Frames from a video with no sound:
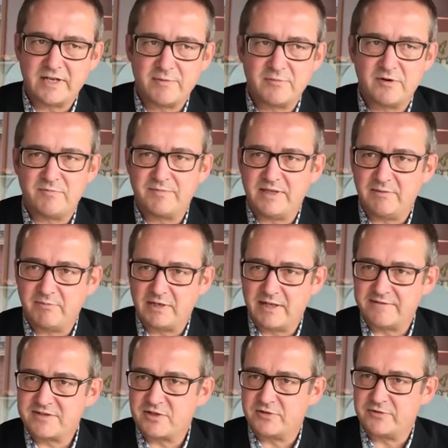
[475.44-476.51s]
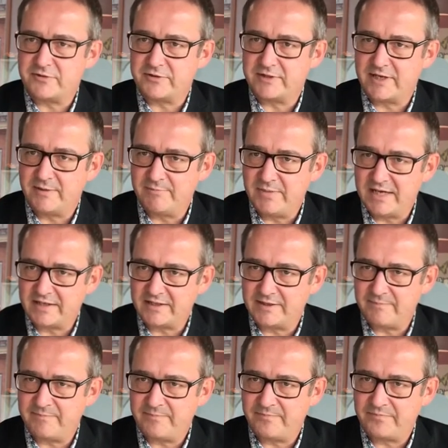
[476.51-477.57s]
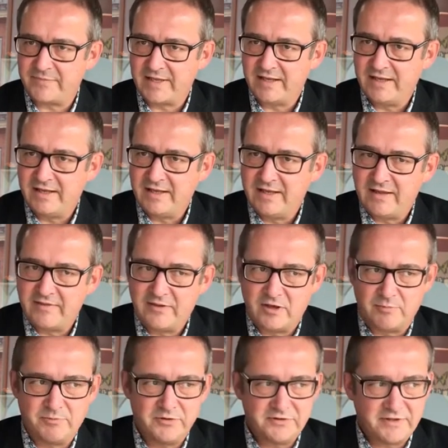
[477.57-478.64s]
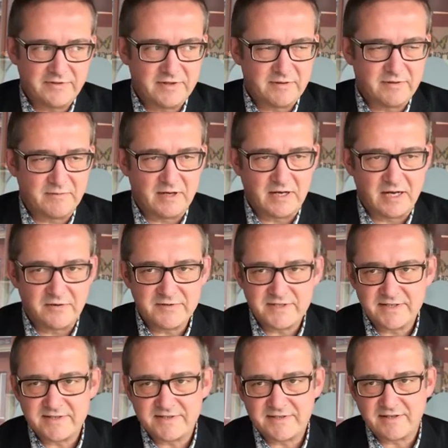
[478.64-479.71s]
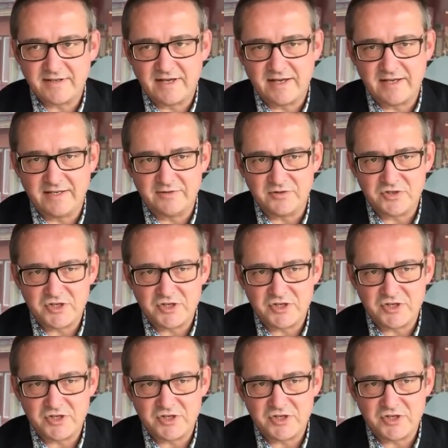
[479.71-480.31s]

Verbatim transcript: number of people have started to come back. They are putting the houses uh, into